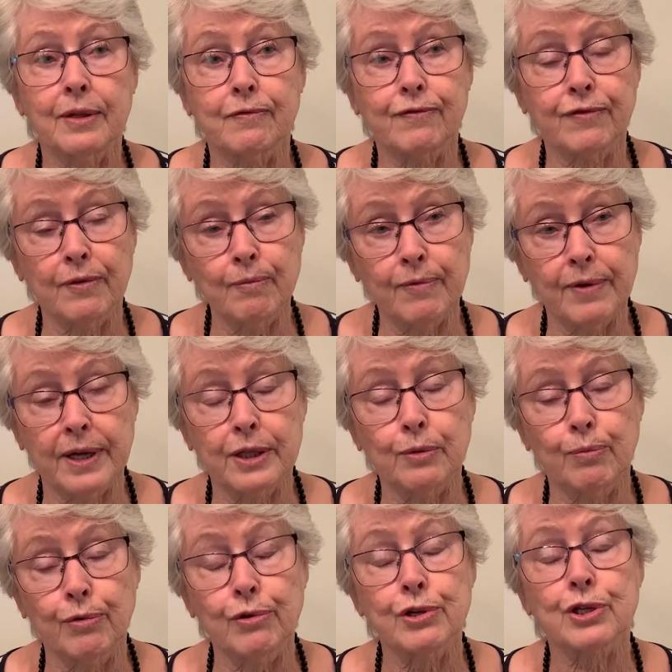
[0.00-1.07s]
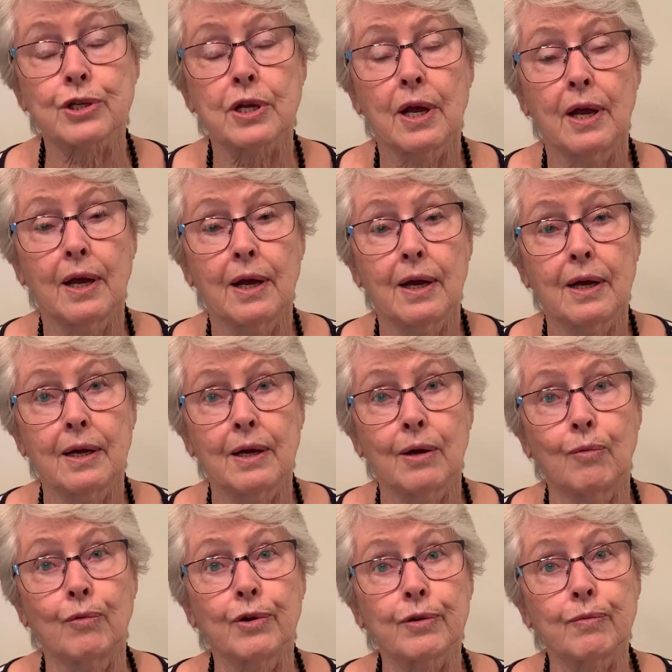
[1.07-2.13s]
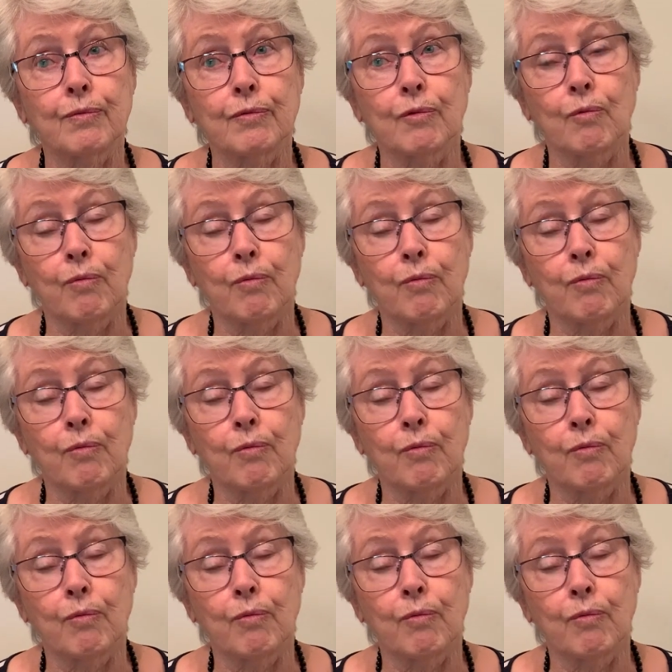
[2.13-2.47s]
from where the boys were